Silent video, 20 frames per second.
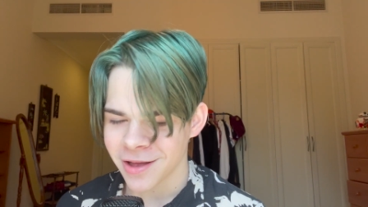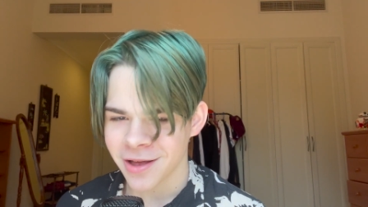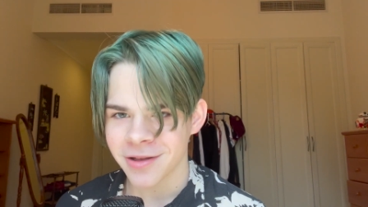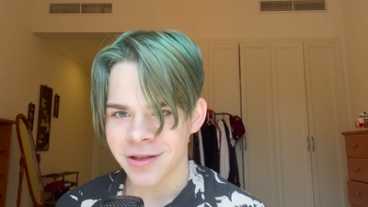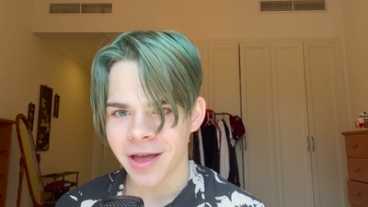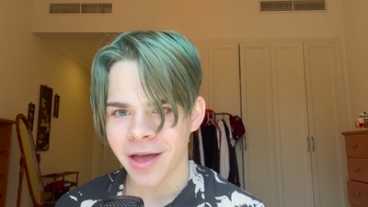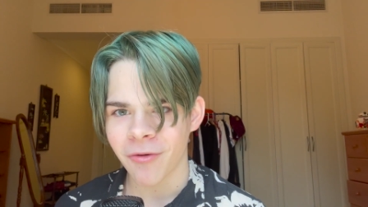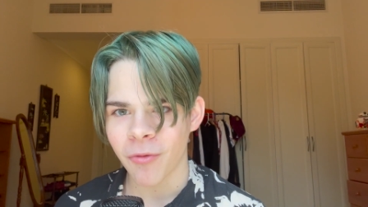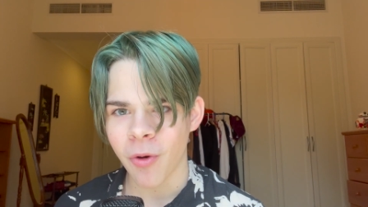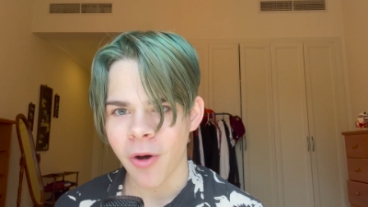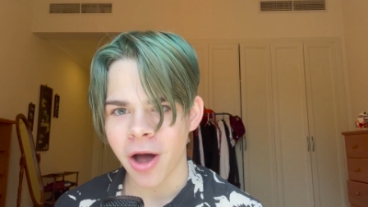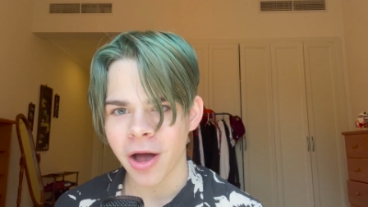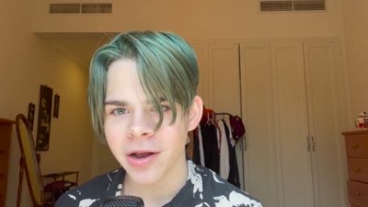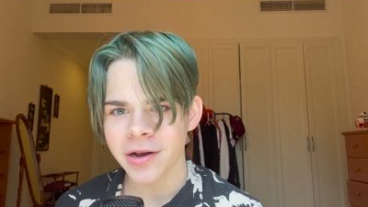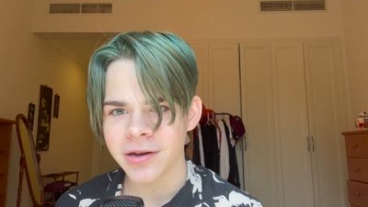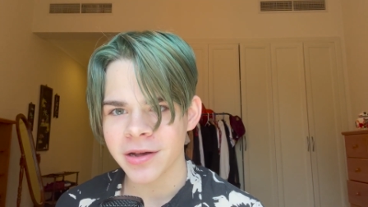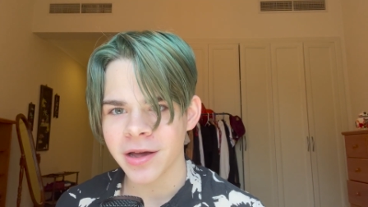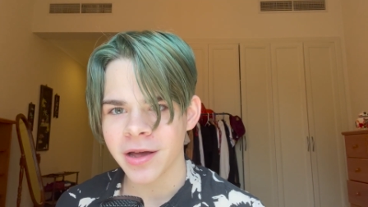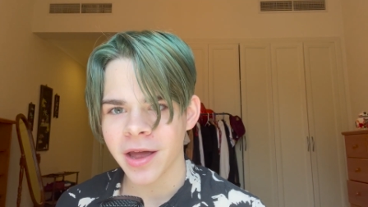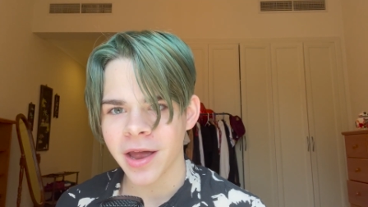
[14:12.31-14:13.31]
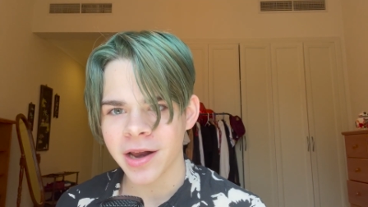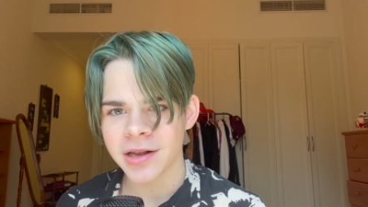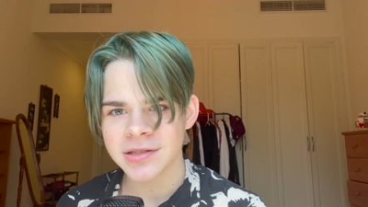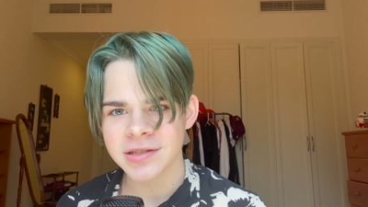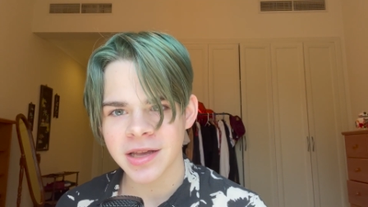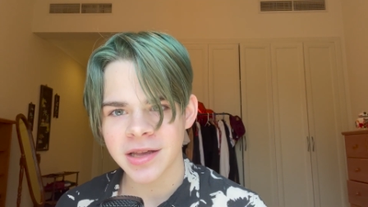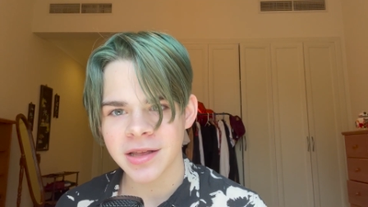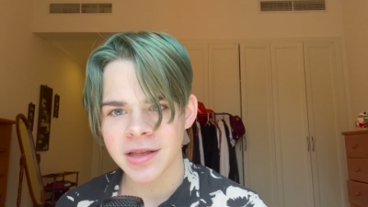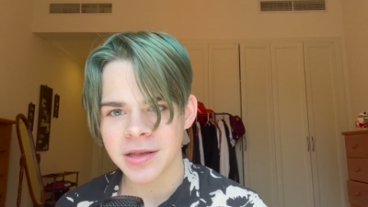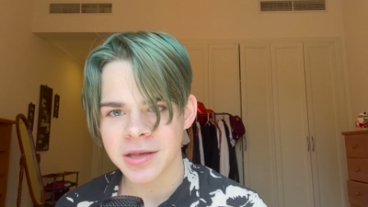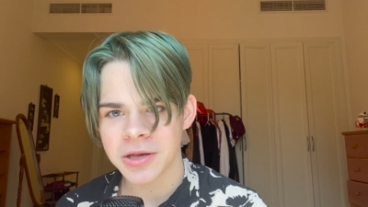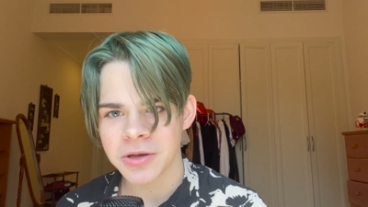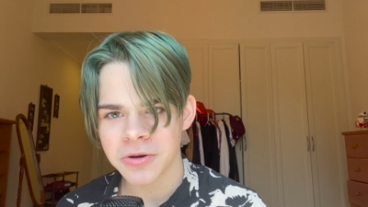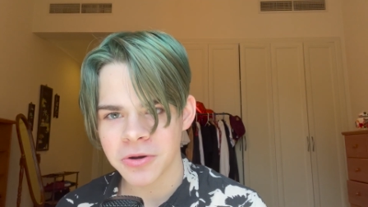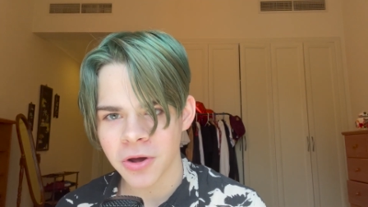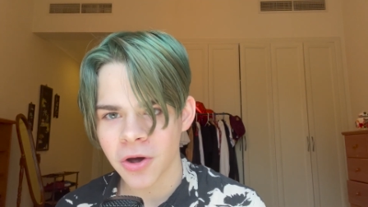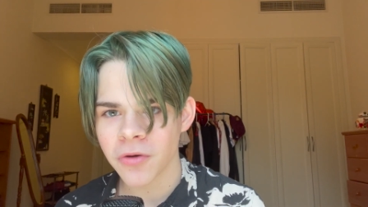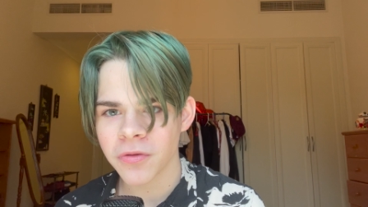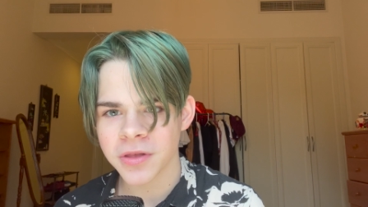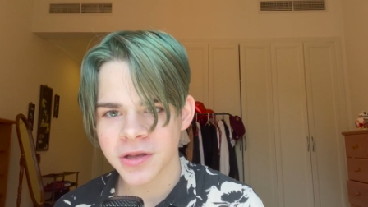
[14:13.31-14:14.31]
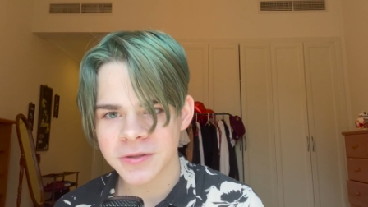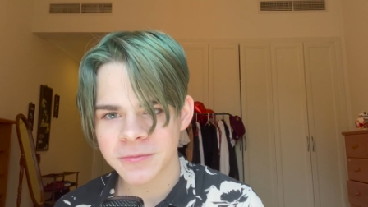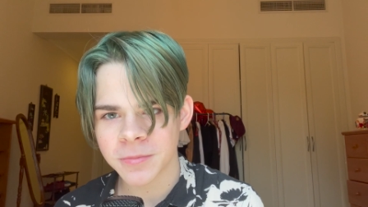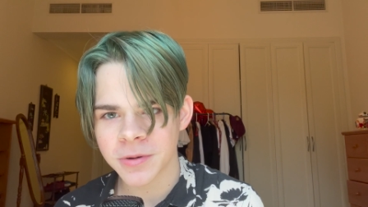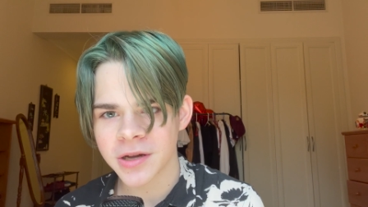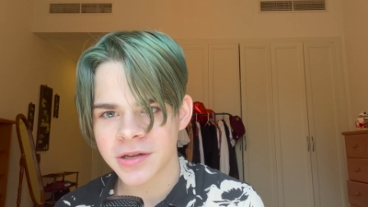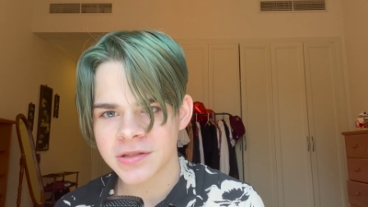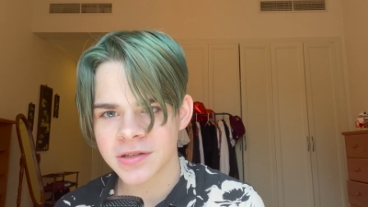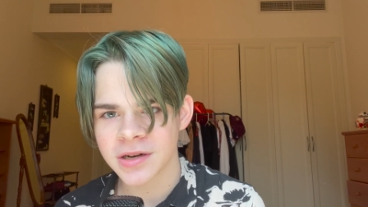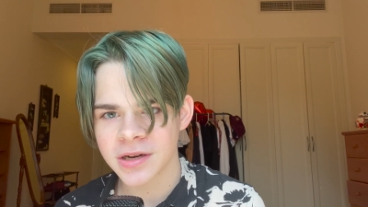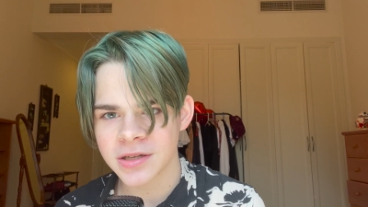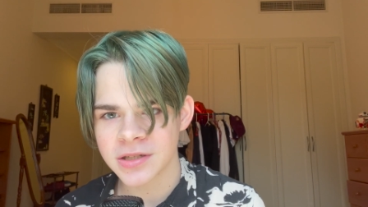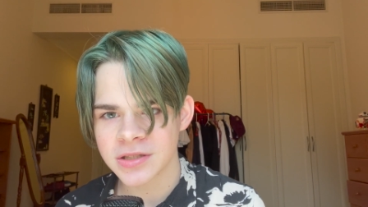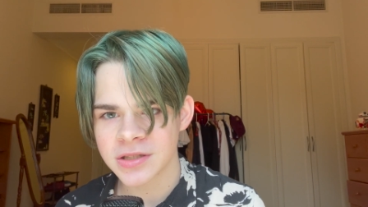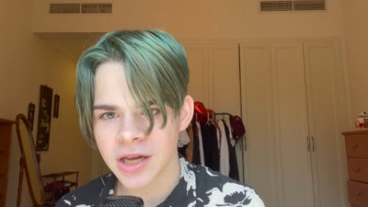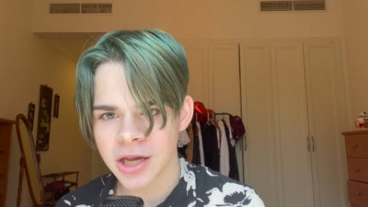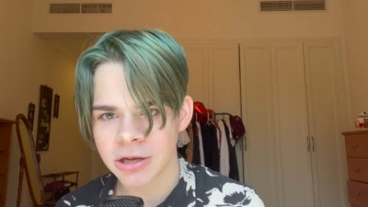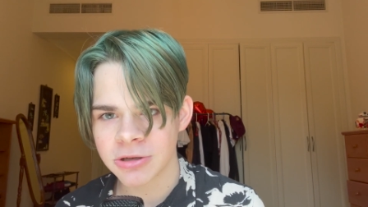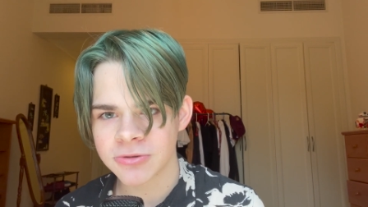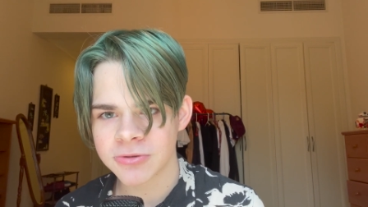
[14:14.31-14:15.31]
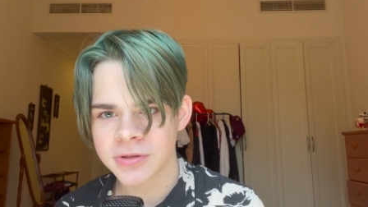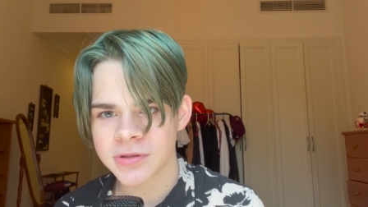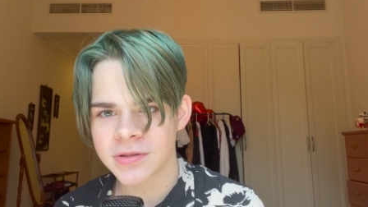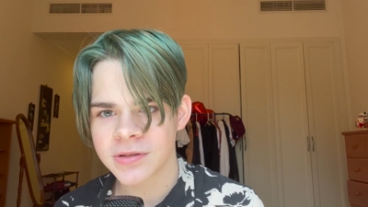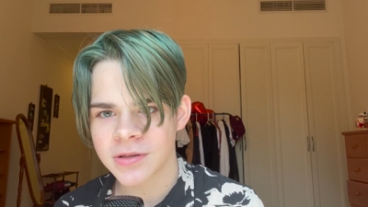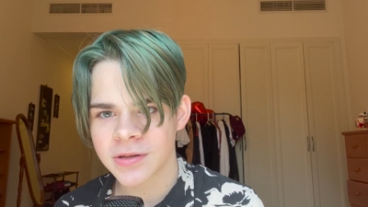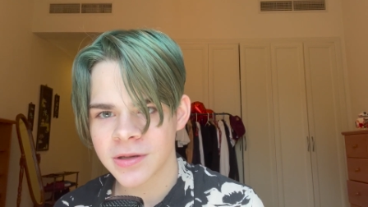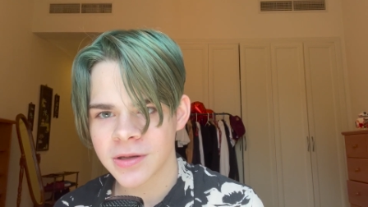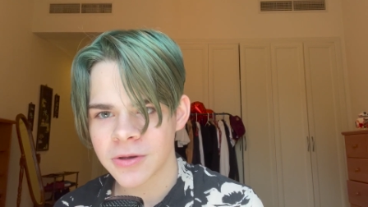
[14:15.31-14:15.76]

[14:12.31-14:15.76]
uh, Wanda, it's like you know this person is dangerous.